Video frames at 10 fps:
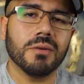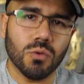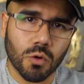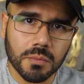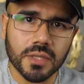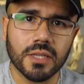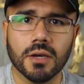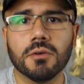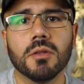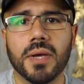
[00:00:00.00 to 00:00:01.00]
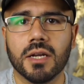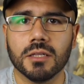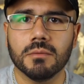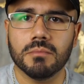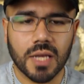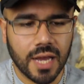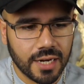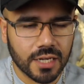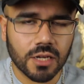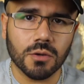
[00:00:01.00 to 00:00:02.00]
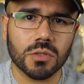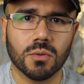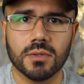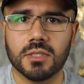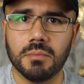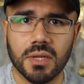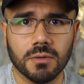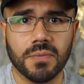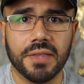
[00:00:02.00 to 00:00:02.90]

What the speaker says: Normally though, the pendulum kind of goes towards the middle,